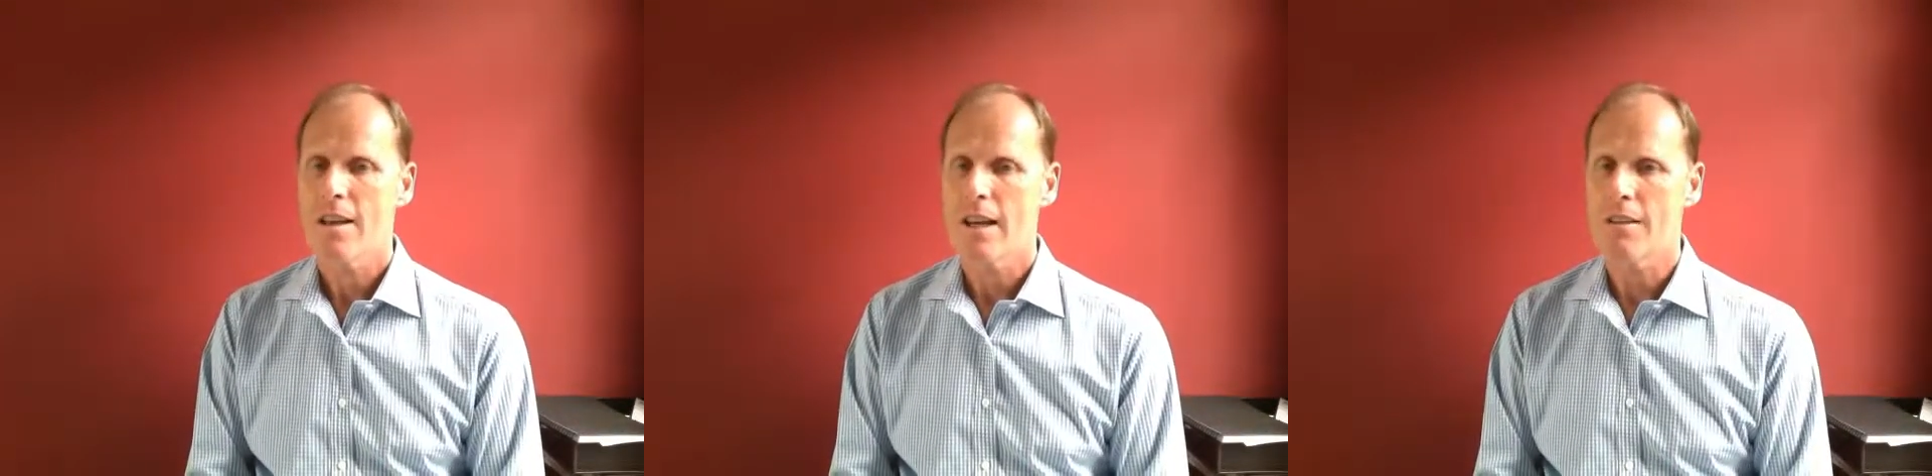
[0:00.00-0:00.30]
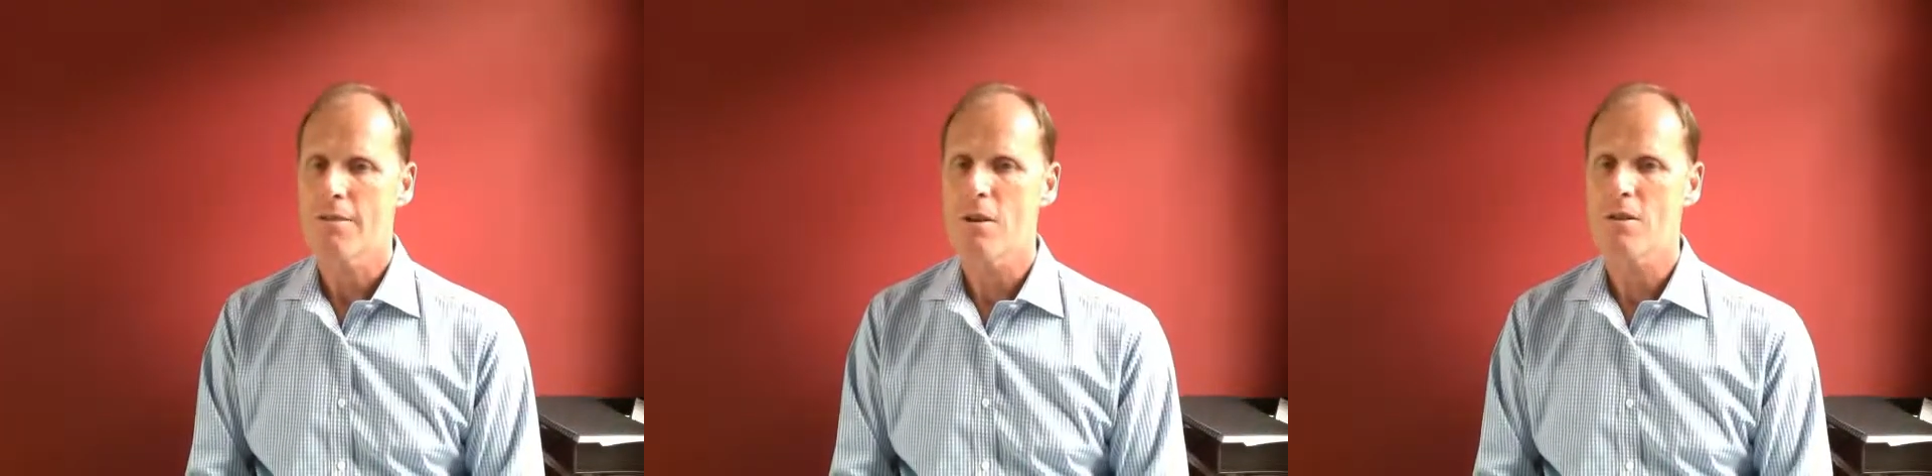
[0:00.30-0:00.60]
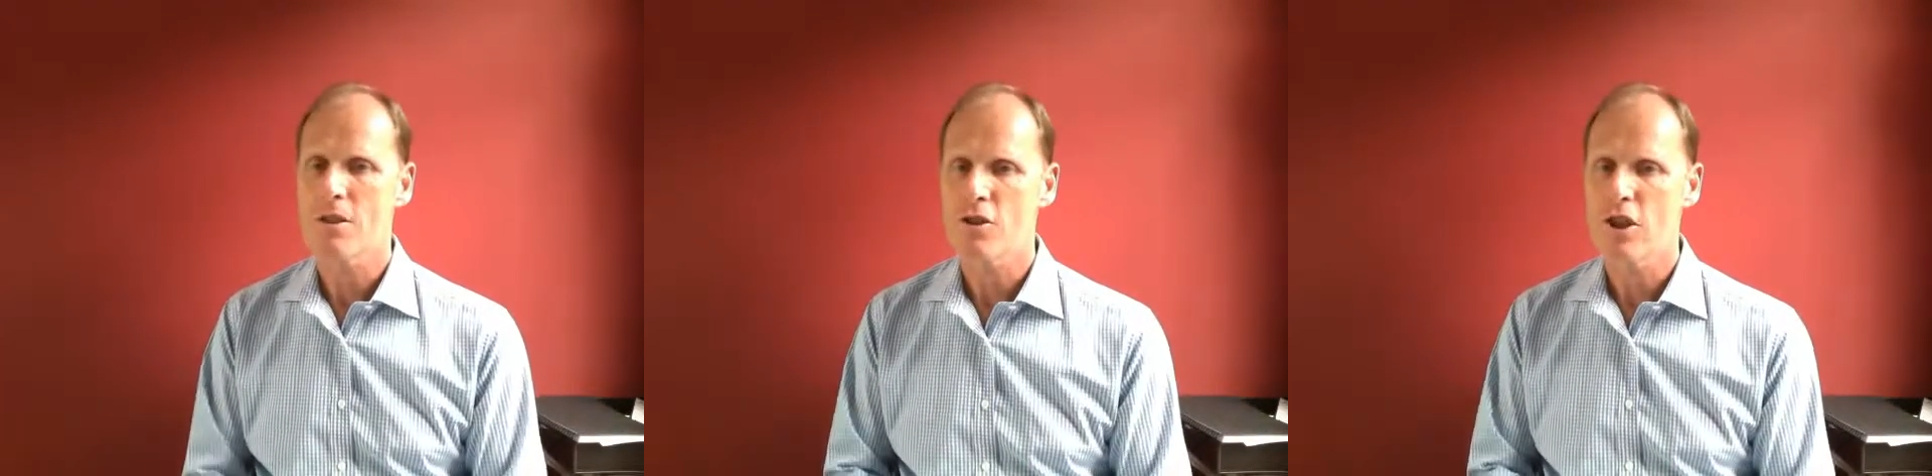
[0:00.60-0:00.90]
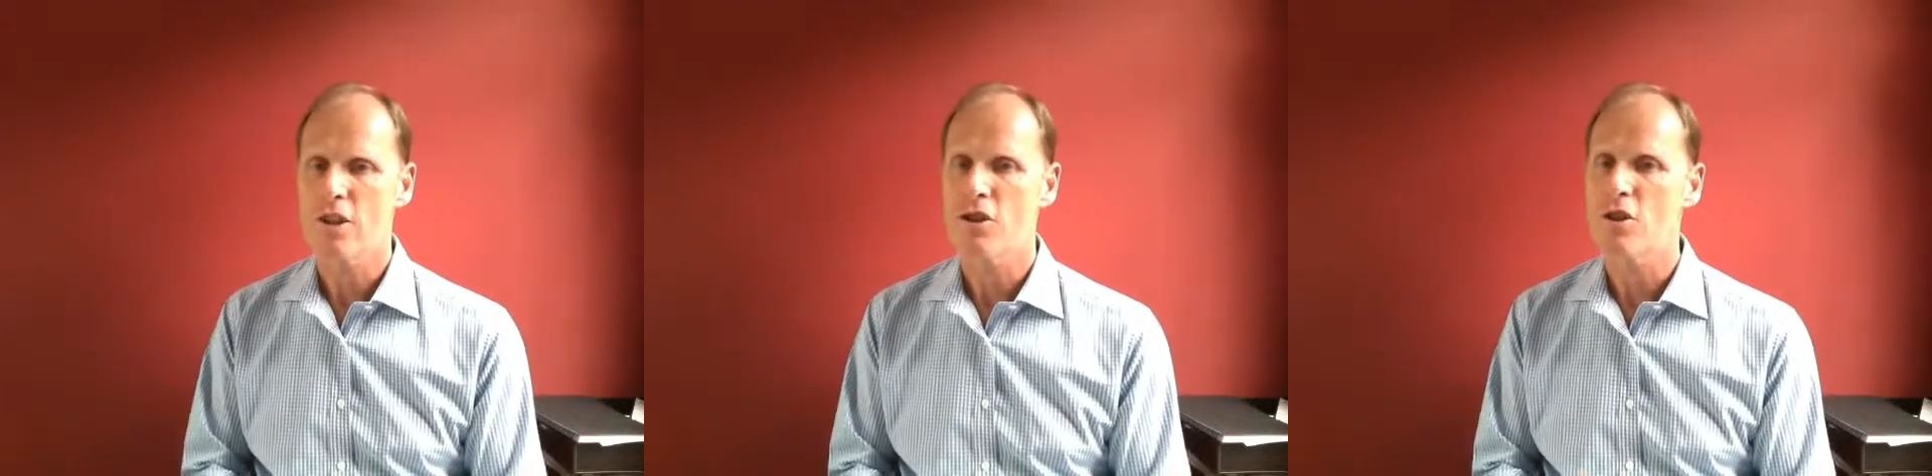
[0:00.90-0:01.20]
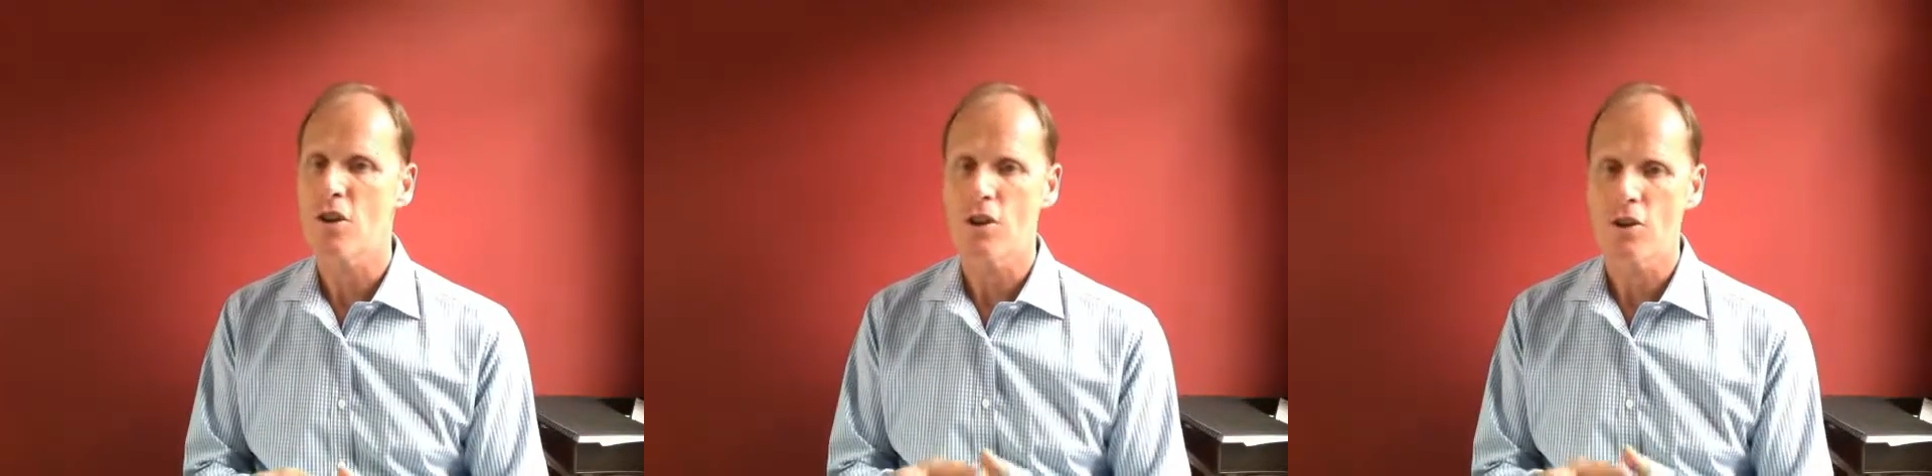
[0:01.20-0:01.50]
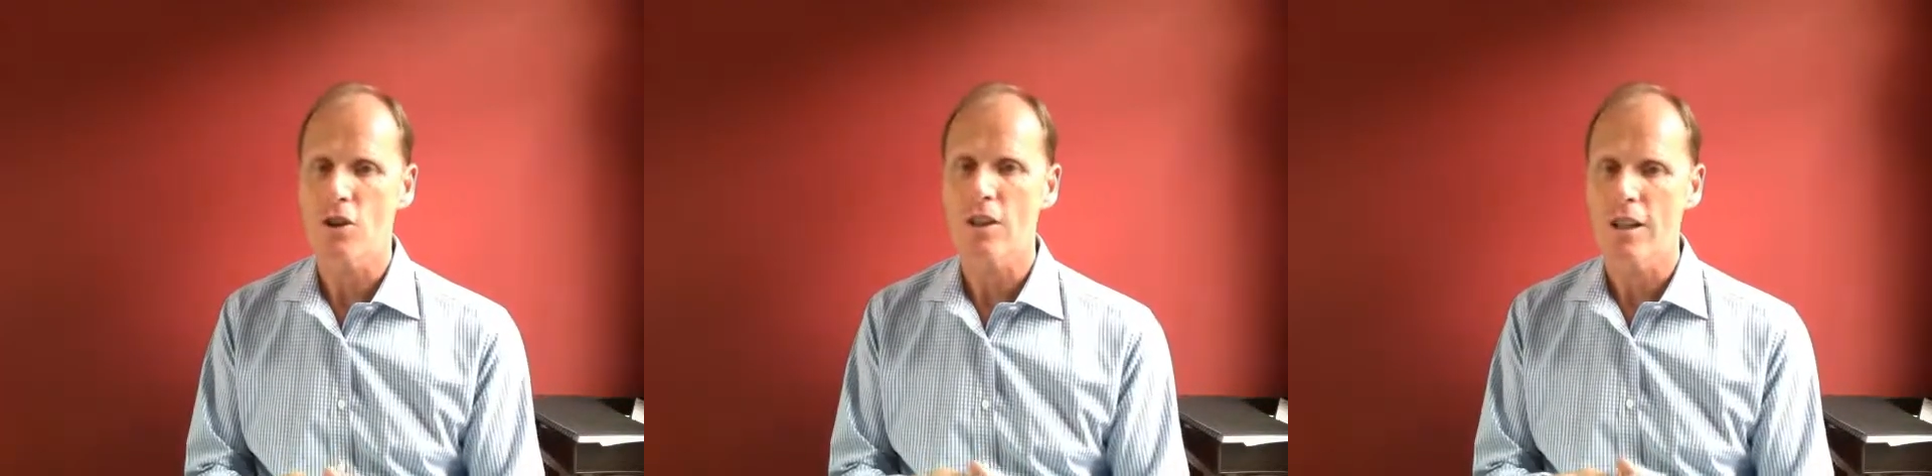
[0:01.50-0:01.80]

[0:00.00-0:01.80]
And if those suggestions are not